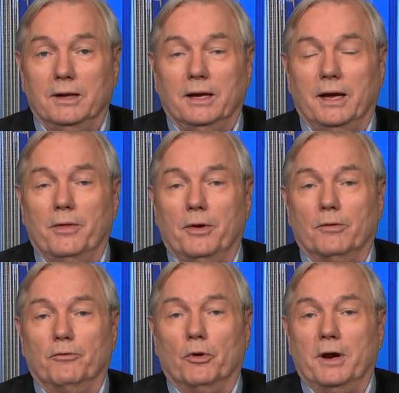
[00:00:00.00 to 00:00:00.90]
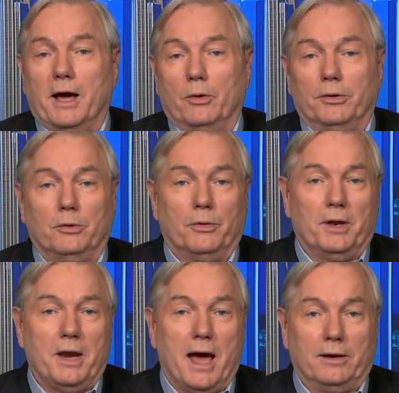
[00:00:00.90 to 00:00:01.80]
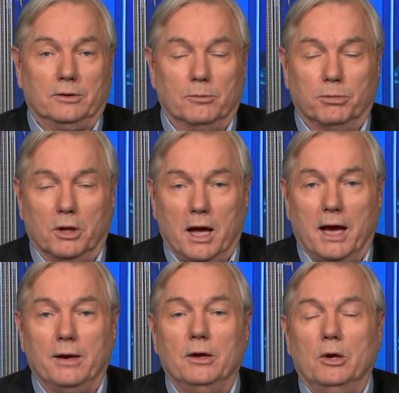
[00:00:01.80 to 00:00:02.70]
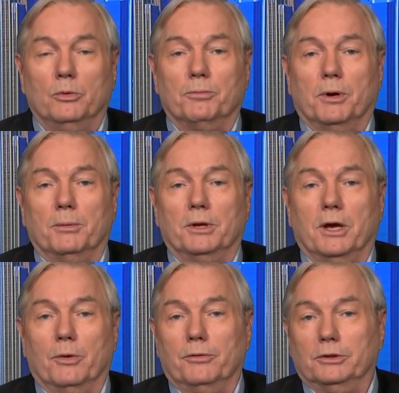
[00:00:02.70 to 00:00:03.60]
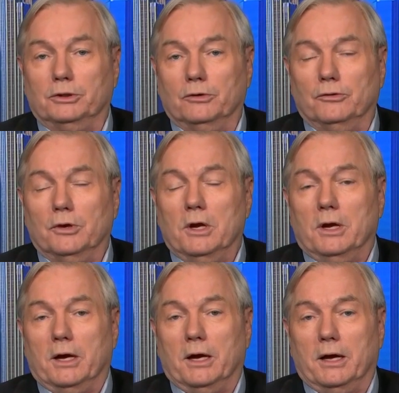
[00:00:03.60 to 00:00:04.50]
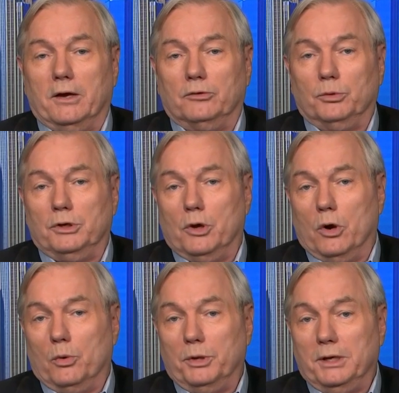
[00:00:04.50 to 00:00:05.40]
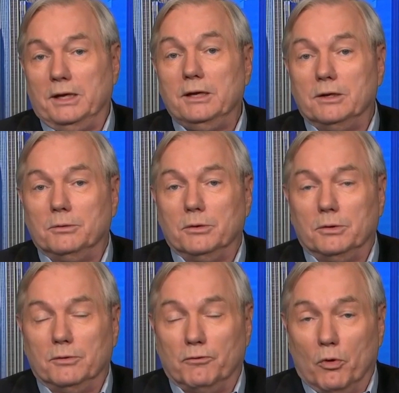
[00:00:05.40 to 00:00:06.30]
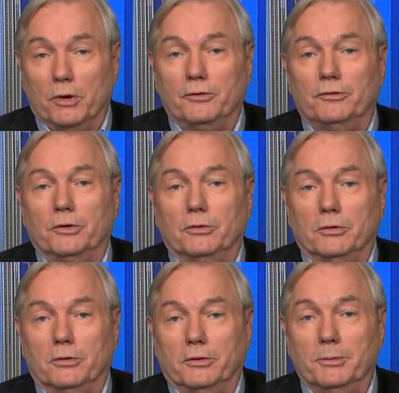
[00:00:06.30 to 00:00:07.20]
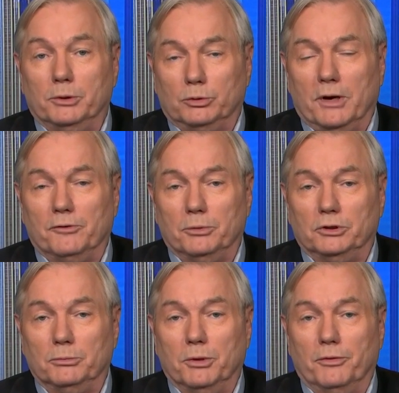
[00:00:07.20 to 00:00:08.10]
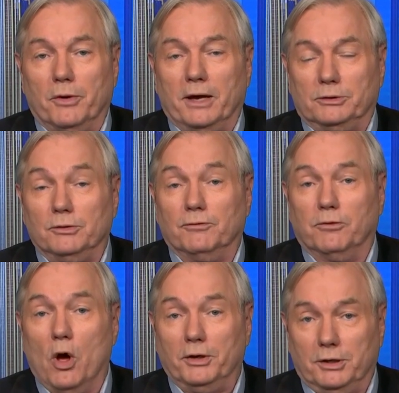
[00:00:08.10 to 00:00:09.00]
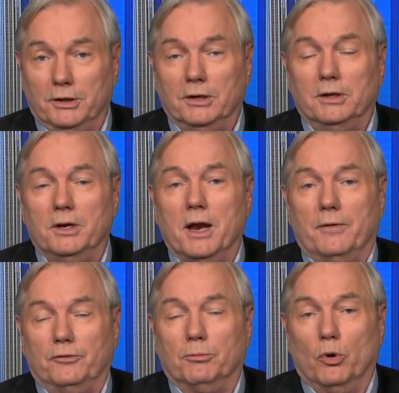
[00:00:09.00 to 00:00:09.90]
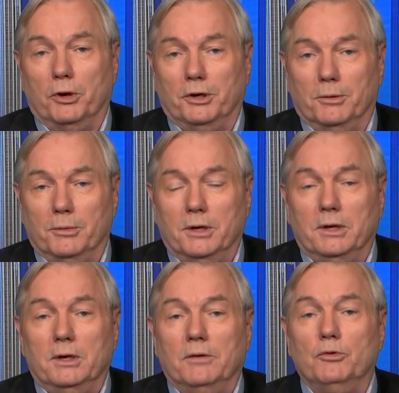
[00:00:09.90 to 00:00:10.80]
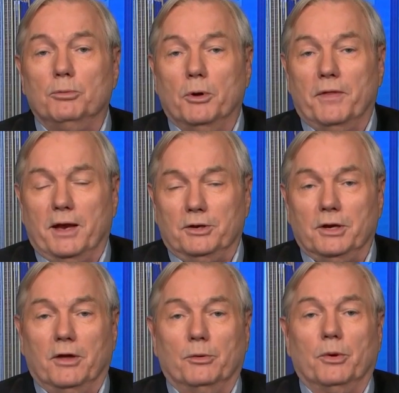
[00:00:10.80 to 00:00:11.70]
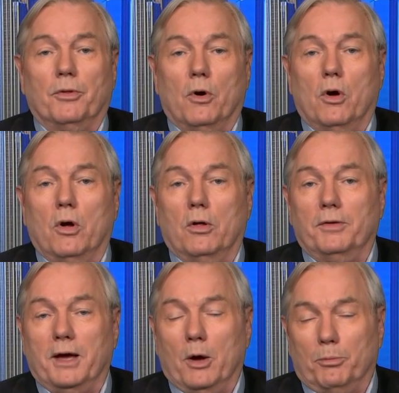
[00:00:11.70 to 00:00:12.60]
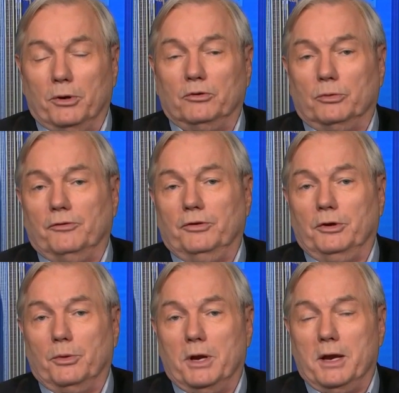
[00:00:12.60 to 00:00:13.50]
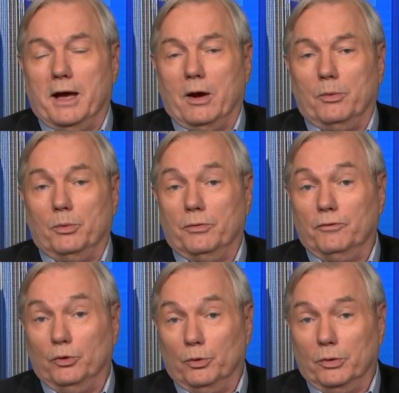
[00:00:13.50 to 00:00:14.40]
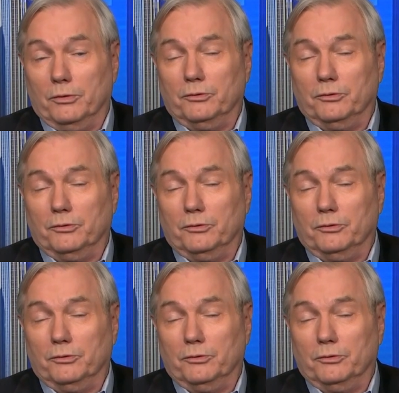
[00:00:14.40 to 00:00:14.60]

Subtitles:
And therefore, not only do they not comply with public health issues, as we know we need to enforce to limit transmission, but they're actually flaunting, not supporting them. If you put that together with all the outbreaks we're seeing right now with funerals,